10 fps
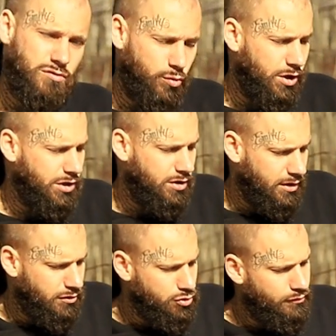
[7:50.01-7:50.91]
was working on
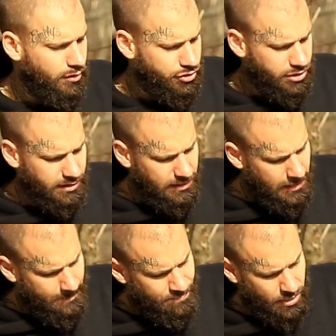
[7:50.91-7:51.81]
a new version.
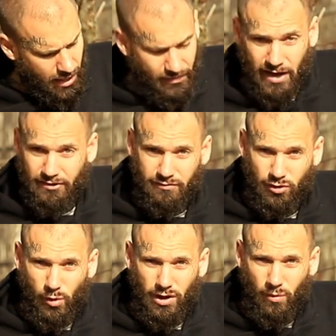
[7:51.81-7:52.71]
I've had this for
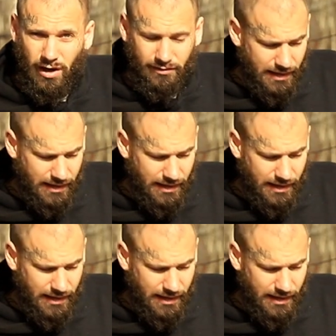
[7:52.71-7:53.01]
quite a while